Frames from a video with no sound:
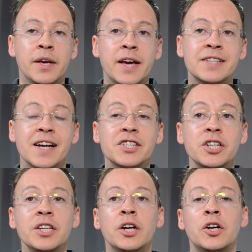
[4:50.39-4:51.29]
It's
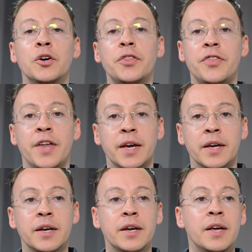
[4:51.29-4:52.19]
actually a good
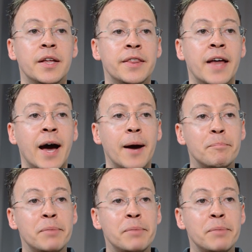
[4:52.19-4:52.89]
thing that